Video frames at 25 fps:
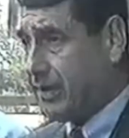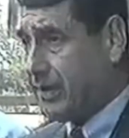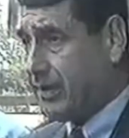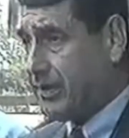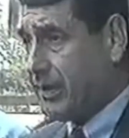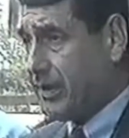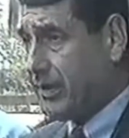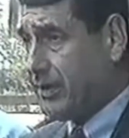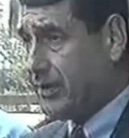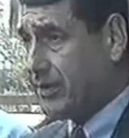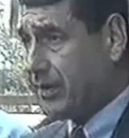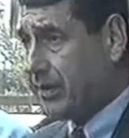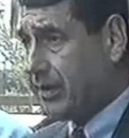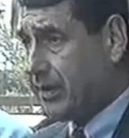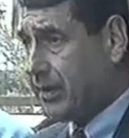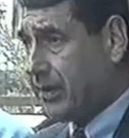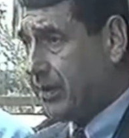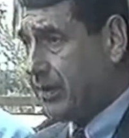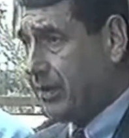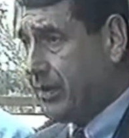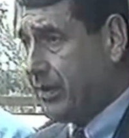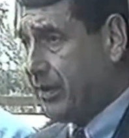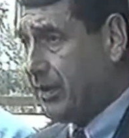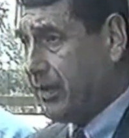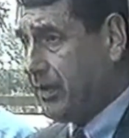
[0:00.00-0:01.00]
These
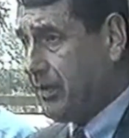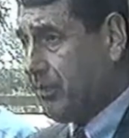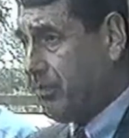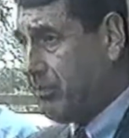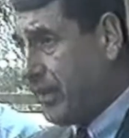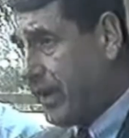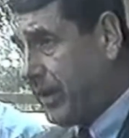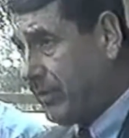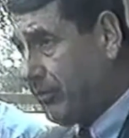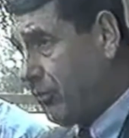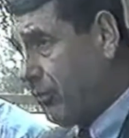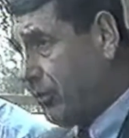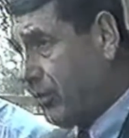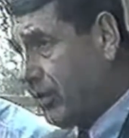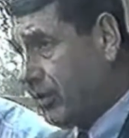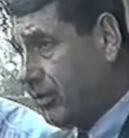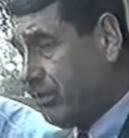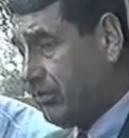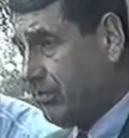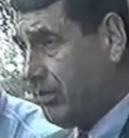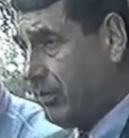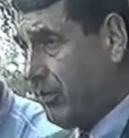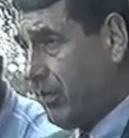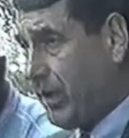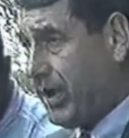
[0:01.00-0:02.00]
men
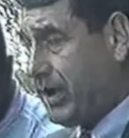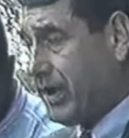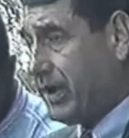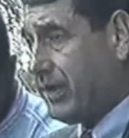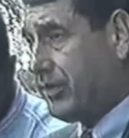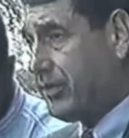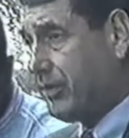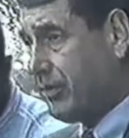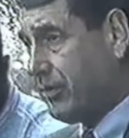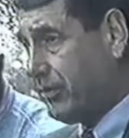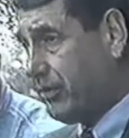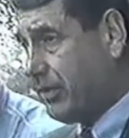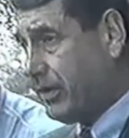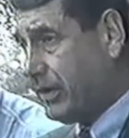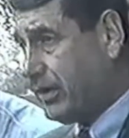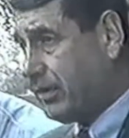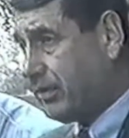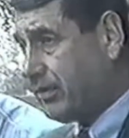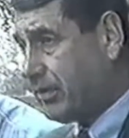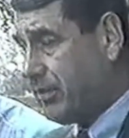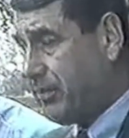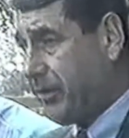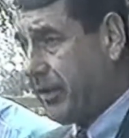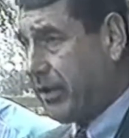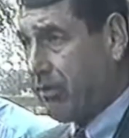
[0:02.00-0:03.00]
were waiting
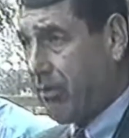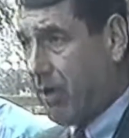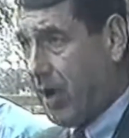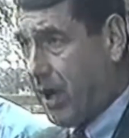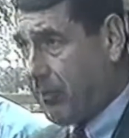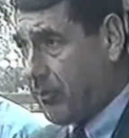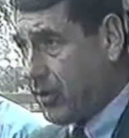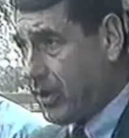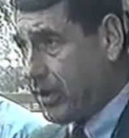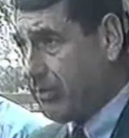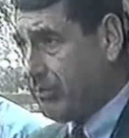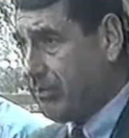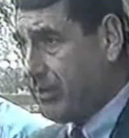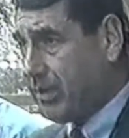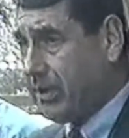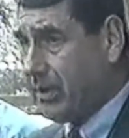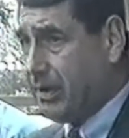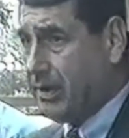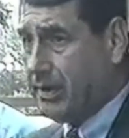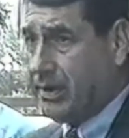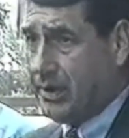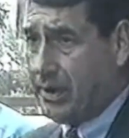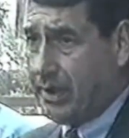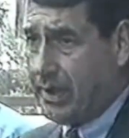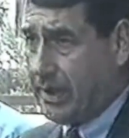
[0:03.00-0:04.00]
to commit a robbery,
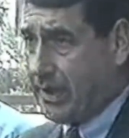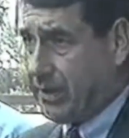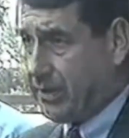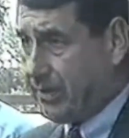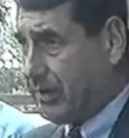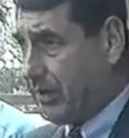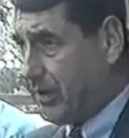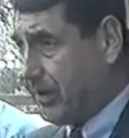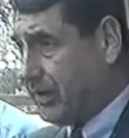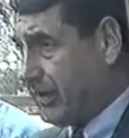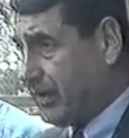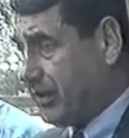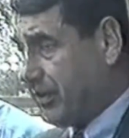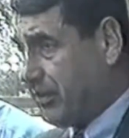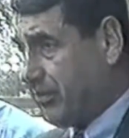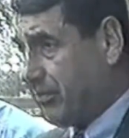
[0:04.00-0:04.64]
and